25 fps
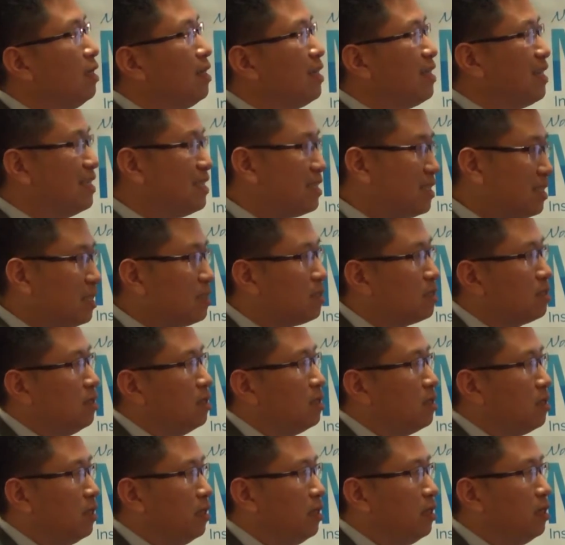
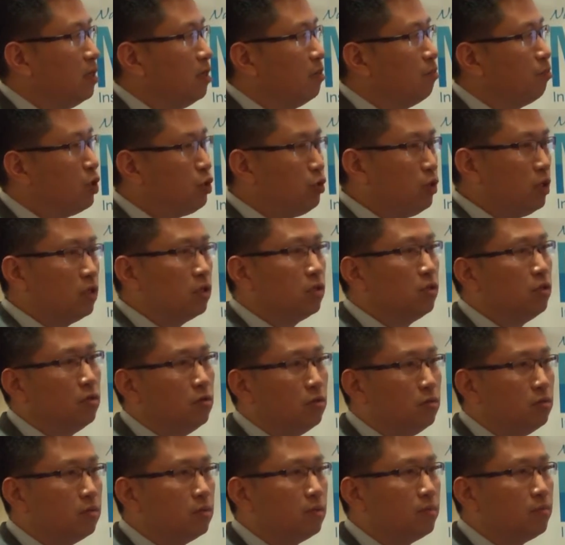consistently between the
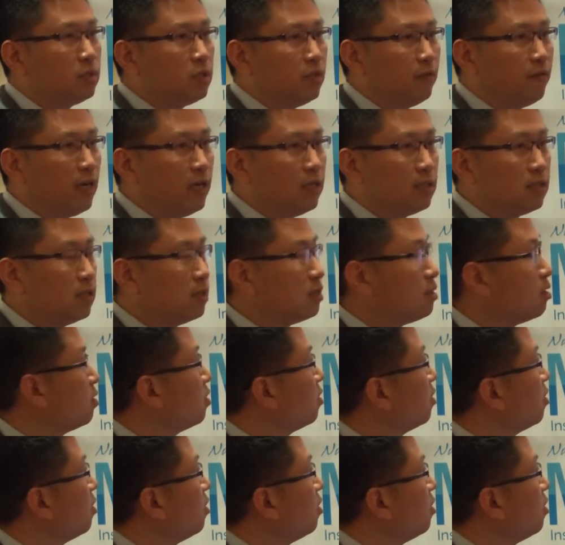two devices.